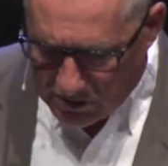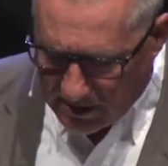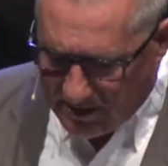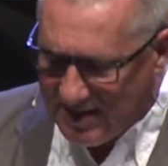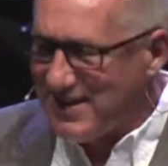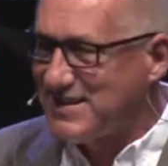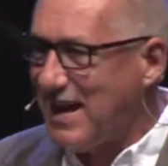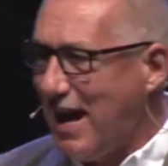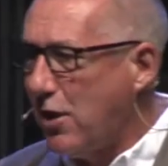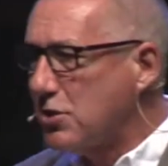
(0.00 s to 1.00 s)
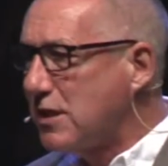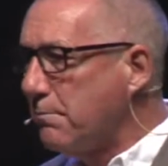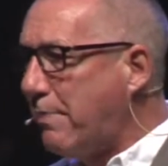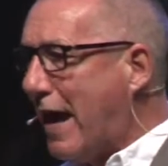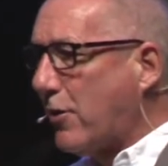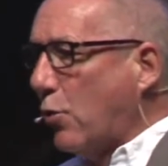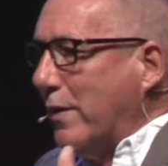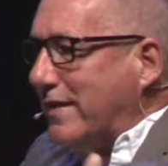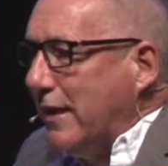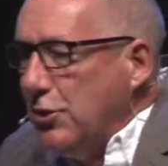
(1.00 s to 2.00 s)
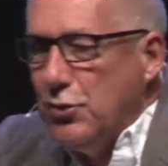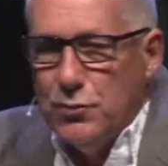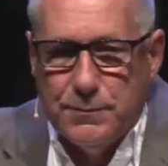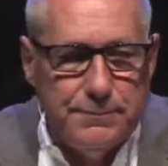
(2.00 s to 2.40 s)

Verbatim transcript: is the desires that battle within you.